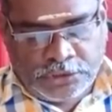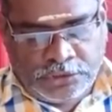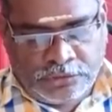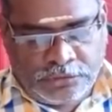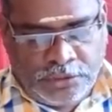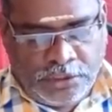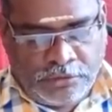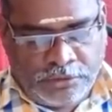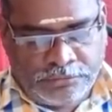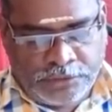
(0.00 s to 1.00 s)
to
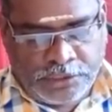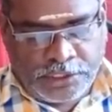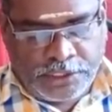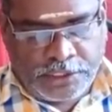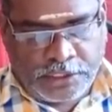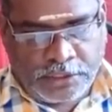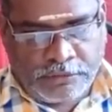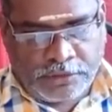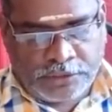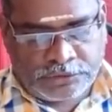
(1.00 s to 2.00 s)
develop the greater
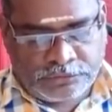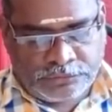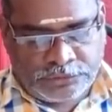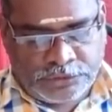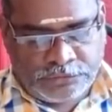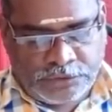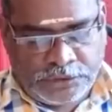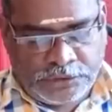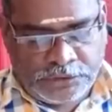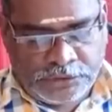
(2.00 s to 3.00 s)
awareness of safety,
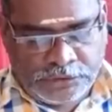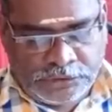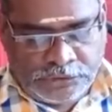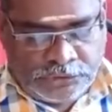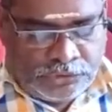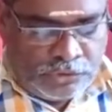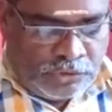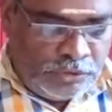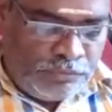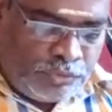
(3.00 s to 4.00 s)
to
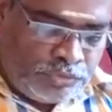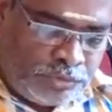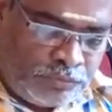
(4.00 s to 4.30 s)
improve the